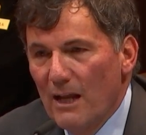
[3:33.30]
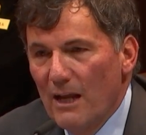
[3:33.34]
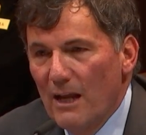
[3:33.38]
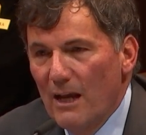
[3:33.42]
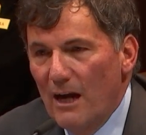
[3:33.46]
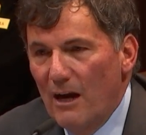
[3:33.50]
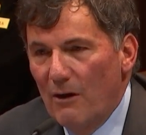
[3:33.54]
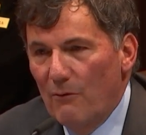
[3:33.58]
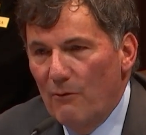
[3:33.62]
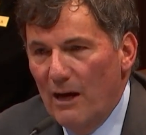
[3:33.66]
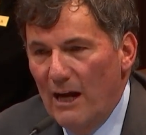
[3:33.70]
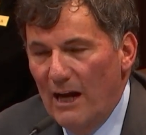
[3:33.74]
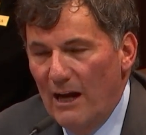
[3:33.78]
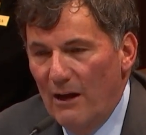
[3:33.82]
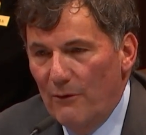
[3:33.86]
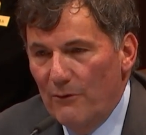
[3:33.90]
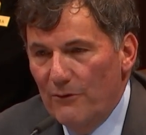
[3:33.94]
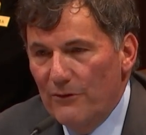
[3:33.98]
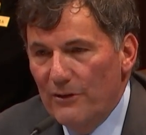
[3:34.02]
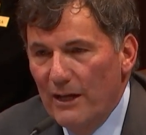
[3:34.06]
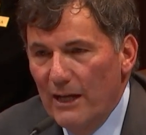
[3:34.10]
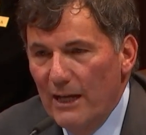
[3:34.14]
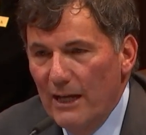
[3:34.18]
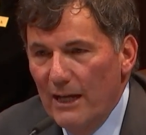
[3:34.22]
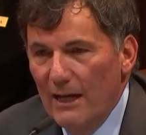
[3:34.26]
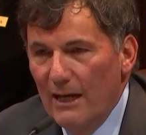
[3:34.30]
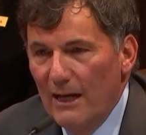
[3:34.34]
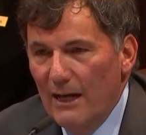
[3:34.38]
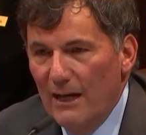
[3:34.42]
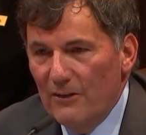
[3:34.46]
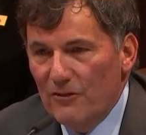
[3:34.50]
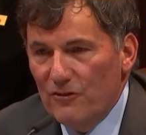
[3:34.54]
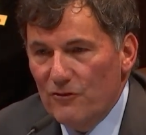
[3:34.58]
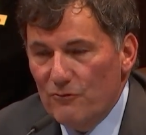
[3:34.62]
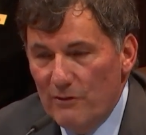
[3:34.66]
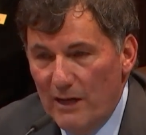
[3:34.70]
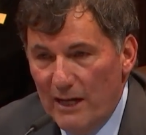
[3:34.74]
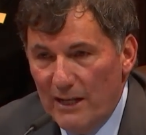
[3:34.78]
around
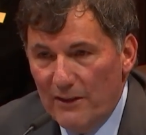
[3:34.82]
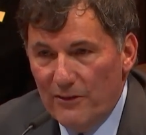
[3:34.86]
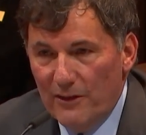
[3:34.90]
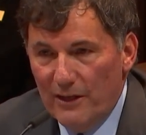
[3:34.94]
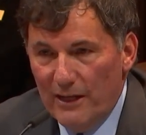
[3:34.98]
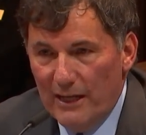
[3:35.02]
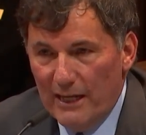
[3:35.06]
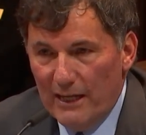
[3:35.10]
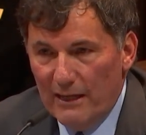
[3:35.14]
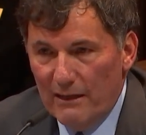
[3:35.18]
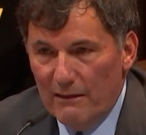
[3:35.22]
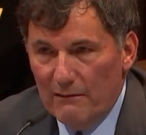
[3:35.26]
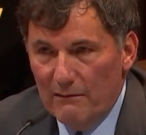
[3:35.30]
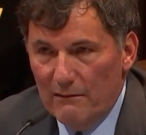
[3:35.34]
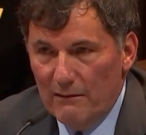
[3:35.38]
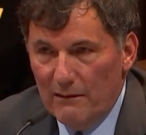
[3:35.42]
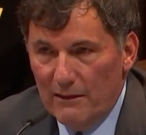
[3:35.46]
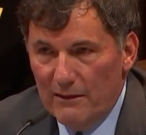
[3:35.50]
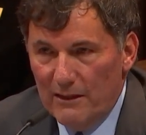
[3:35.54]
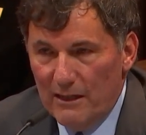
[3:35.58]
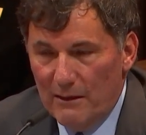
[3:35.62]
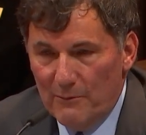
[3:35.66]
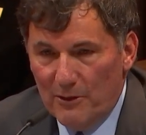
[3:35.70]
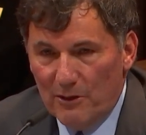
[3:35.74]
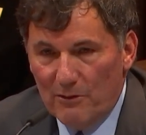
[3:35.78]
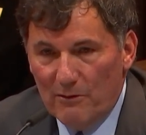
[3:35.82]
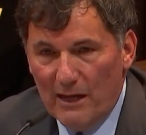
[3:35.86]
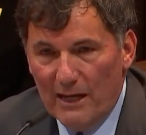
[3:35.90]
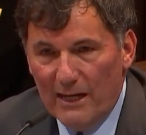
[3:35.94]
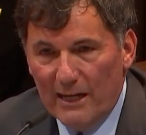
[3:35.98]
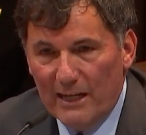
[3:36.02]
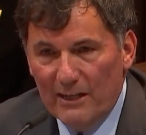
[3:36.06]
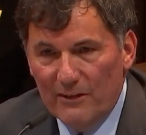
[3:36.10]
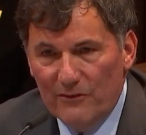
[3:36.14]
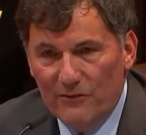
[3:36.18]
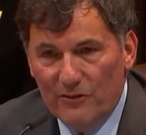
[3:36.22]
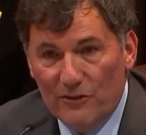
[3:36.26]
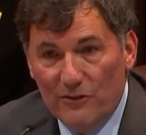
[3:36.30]
strengthening
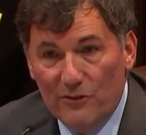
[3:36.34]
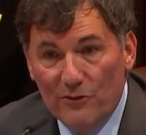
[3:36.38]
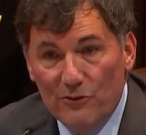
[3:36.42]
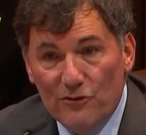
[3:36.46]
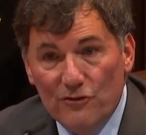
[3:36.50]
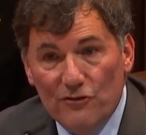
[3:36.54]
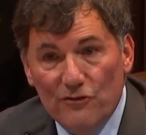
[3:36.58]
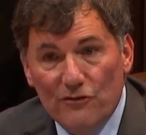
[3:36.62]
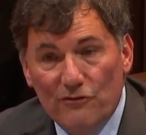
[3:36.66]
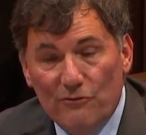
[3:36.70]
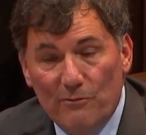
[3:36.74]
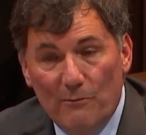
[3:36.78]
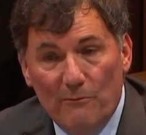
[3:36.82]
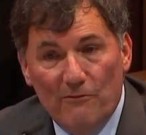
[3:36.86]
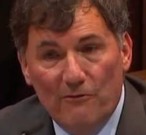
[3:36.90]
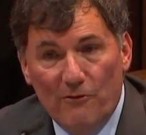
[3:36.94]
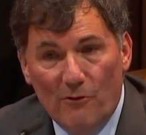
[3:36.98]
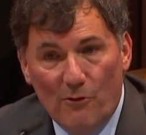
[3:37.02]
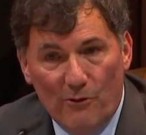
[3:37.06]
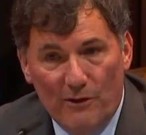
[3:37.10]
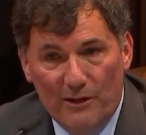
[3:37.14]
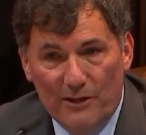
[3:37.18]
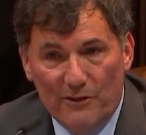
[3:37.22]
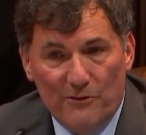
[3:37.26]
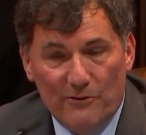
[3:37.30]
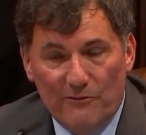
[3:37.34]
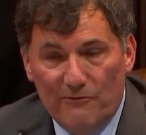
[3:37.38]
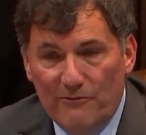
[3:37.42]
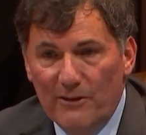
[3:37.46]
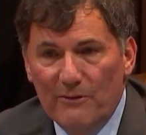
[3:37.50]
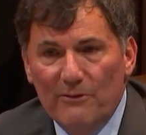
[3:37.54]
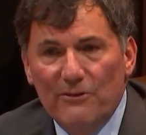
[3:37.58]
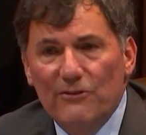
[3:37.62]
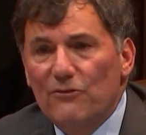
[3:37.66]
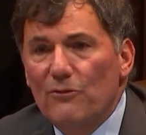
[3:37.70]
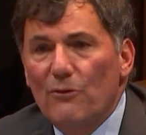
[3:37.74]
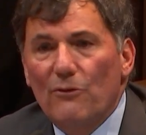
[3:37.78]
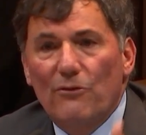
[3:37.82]
democratic institutions from foreign
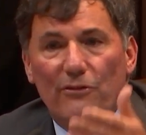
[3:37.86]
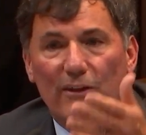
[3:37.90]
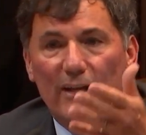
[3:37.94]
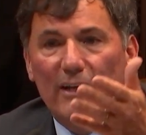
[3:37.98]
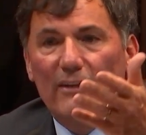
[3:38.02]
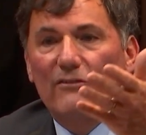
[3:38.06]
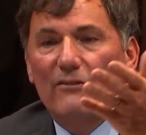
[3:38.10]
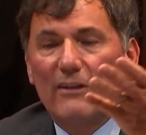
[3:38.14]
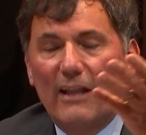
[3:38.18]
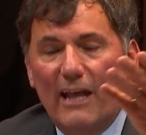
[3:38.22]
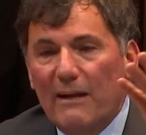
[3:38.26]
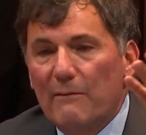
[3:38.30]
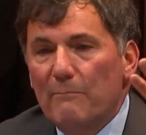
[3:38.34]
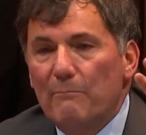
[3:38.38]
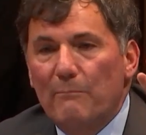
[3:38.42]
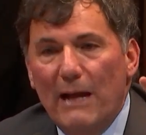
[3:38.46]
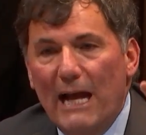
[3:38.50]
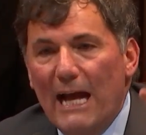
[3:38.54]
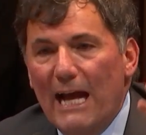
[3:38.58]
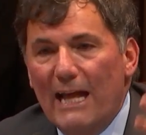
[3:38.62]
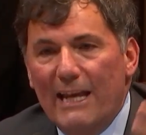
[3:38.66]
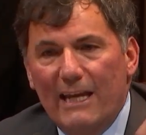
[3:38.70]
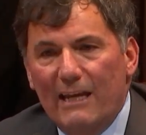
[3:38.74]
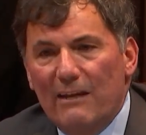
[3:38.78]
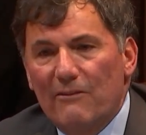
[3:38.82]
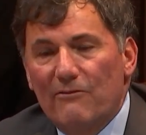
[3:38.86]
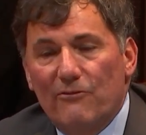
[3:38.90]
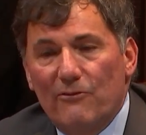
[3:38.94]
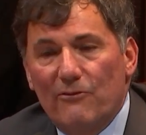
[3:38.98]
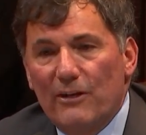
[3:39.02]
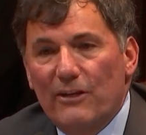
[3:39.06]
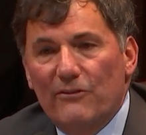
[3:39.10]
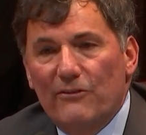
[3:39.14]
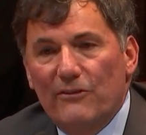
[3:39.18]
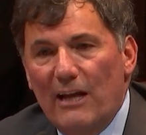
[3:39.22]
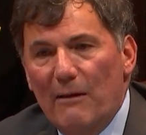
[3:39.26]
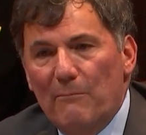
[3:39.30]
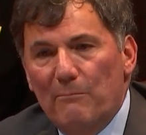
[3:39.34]
interference. So things like banning,
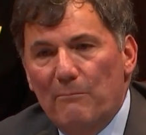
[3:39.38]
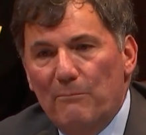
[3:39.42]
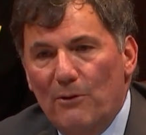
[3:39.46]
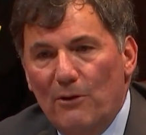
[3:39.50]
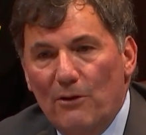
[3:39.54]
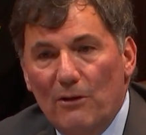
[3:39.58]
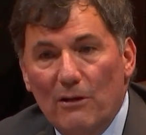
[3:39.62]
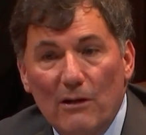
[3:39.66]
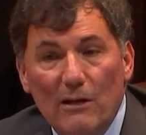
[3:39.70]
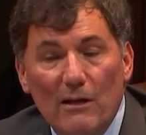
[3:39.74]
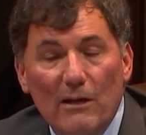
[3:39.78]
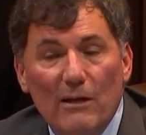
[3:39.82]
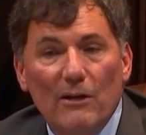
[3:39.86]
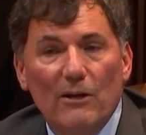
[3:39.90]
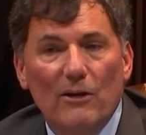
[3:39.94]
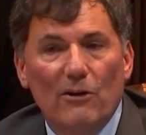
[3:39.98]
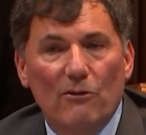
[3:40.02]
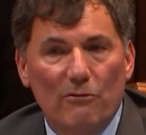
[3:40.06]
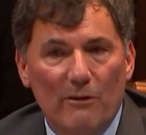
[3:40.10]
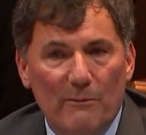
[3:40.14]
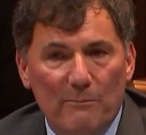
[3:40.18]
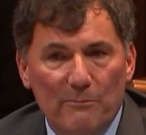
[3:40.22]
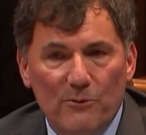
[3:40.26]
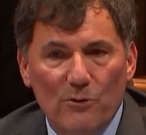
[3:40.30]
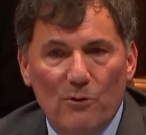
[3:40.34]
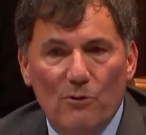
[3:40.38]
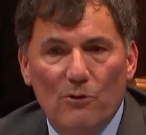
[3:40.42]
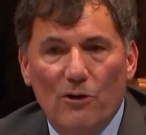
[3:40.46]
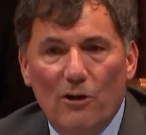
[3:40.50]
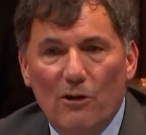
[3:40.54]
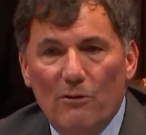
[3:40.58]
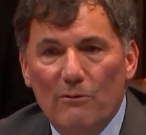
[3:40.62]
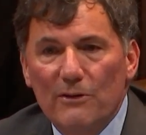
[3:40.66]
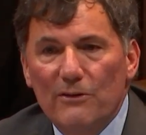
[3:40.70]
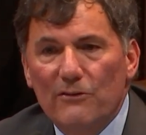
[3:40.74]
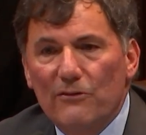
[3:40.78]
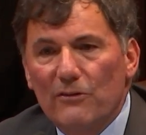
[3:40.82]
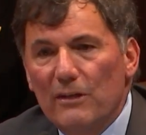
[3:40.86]
for example,
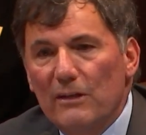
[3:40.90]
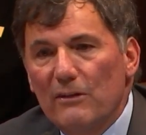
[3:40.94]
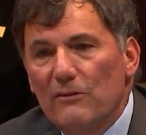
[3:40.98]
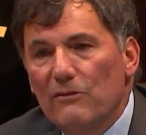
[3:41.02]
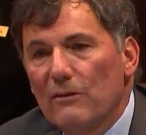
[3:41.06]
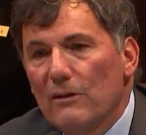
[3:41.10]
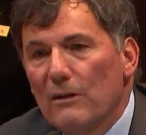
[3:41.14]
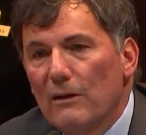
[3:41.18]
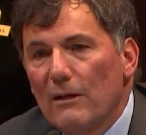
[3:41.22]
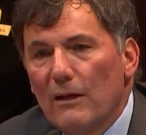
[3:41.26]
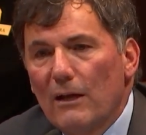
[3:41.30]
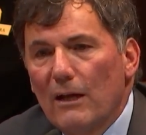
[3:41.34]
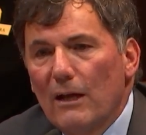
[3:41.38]
cryptocurrencies,